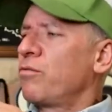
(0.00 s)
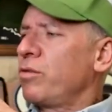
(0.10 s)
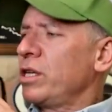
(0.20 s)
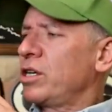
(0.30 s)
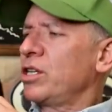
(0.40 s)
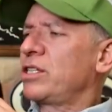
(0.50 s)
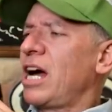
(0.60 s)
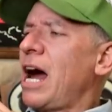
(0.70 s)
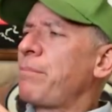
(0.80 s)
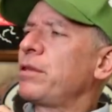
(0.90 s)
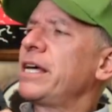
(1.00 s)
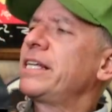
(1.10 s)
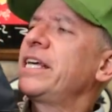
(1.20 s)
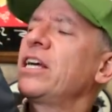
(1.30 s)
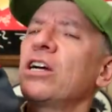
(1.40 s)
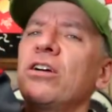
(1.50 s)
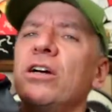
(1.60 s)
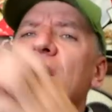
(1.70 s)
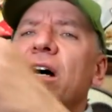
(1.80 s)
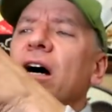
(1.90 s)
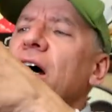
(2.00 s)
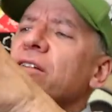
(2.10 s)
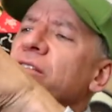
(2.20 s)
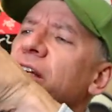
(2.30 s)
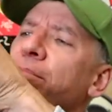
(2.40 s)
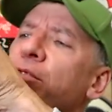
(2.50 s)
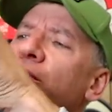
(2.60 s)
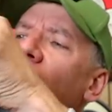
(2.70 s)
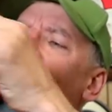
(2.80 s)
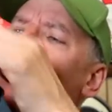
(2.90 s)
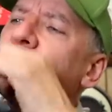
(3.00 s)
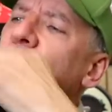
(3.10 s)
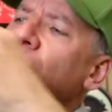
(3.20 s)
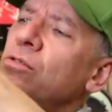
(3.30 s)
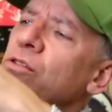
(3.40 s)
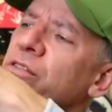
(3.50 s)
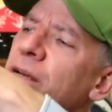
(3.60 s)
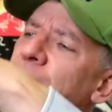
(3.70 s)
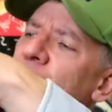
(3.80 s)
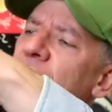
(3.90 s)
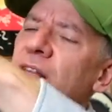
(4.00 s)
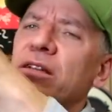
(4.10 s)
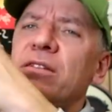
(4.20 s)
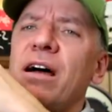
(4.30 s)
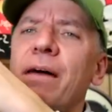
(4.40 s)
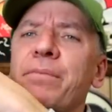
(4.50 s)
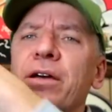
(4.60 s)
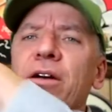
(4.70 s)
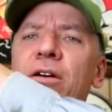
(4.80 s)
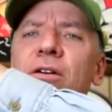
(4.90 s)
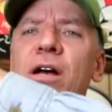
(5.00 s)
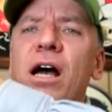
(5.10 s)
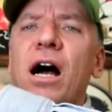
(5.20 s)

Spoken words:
Really good top lid here, a zipper top, dual zippers on the top here.